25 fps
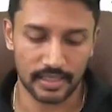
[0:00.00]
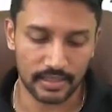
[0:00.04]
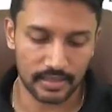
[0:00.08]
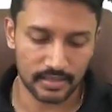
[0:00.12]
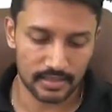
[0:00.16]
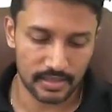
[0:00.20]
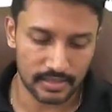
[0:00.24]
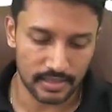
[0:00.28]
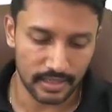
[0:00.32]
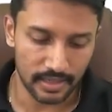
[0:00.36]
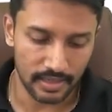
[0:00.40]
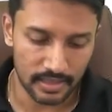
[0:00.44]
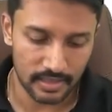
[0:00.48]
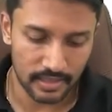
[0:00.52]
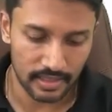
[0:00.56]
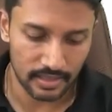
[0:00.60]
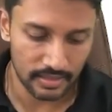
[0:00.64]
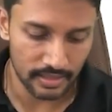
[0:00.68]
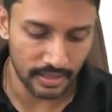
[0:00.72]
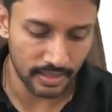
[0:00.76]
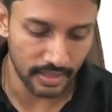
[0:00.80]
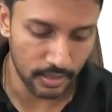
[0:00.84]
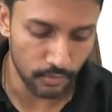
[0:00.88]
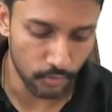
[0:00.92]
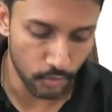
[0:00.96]
That is the second
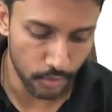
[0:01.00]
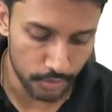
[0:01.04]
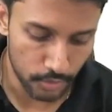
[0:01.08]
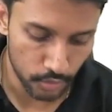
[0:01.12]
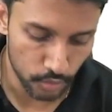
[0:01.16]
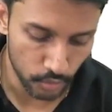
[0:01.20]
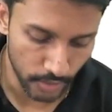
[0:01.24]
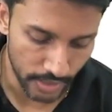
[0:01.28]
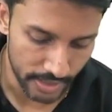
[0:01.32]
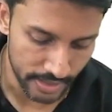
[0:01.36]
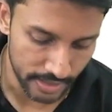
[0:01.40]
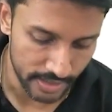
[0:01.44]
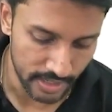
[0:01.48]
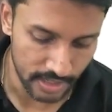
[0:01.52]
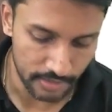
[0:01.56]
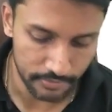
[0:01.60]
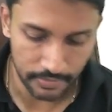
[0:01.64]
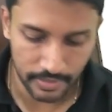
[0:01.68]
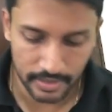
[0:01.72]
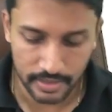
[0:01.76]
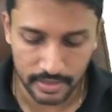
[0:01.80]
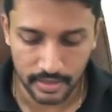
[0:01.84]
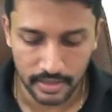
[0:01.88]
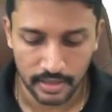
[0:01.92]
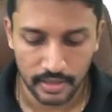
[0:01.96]
thing that I want you to
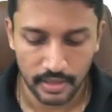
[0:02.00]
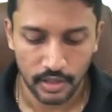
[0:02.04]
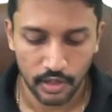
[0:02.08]
identify